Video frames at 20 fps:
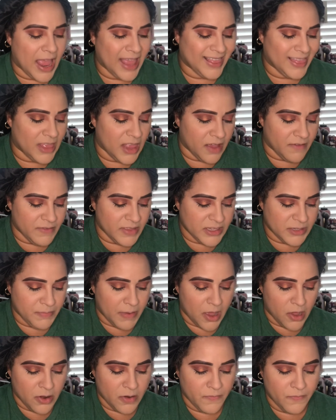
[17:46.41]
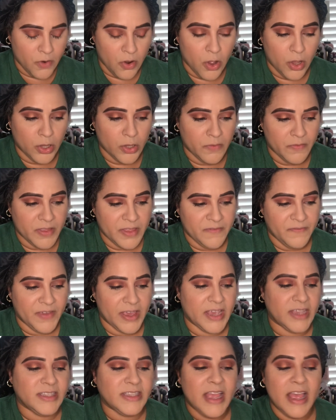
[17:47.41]
I love this powder for all over the
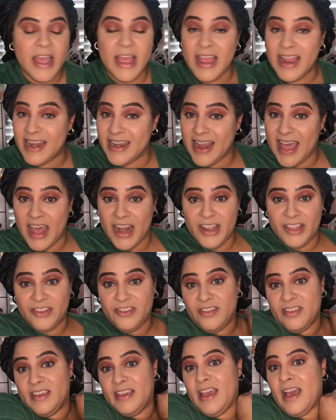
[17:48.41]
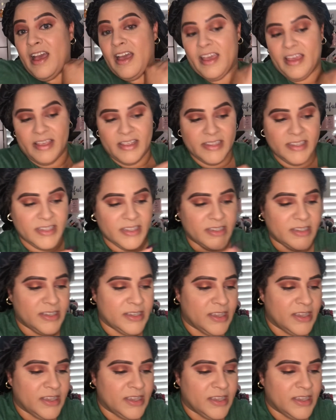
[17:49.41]
face, not under the eyes.